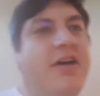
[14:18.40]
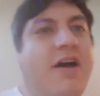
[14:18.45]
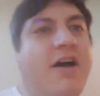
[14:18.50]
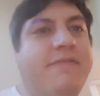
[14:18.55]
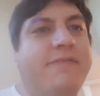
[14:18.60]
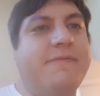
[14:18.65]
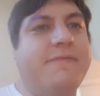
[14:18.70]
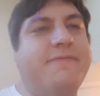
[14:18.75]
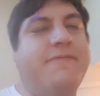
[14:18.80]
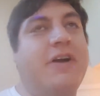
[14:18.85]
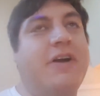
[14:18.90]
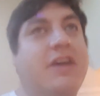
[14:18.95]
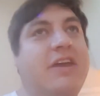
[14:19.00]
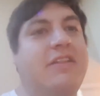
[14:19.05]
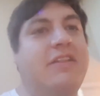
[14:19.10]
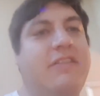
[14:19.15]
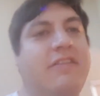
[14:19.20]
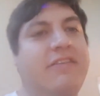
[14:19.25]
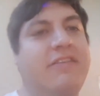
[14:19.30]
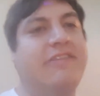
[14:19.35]
off a
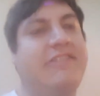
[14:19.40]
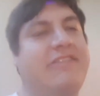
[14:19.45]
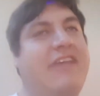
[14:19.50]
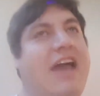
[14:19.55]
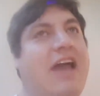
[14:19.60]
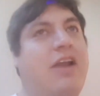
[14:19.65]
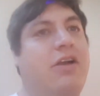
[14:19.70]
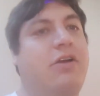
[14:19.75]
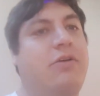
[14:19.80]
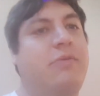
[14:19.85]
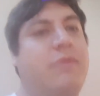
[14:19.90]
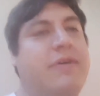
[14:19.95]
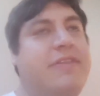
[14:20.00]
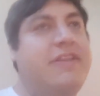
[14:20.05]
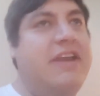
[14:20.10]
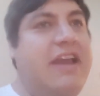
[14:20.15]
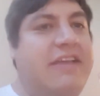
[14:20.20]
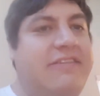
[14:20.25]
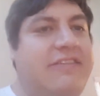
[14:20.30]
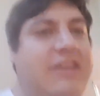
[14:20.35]
fucking Saturn with
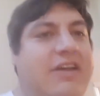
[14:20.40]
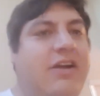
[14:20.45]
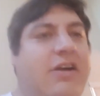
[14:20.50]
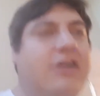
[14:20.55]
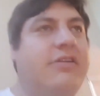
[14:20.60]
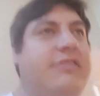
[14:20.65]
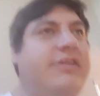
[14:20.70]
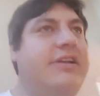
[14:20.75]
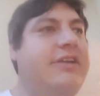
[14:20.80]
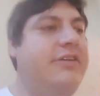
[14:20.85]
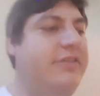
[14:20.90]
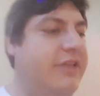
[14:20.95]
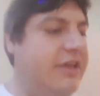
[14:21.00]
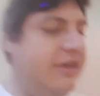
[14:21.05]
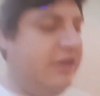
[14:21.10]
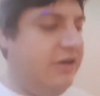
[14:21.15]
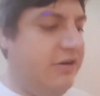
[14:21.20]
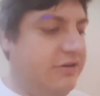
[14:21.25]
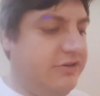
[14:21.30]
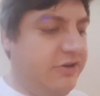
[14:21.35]
an SD card reader.
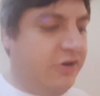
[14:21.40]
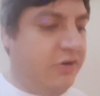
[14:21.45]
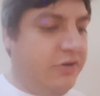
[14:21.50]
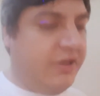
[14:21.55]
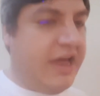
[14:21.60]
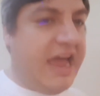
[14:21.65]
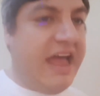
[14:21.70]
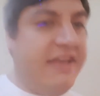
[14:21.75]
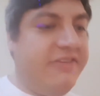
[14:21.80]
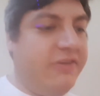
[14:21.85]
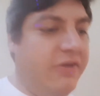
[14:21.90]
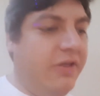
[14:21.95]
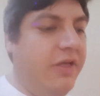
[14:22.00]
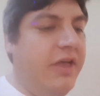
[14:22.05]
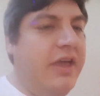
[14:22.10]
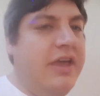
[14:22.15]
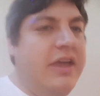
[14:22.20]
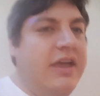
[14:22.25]
Like you're a total asshole.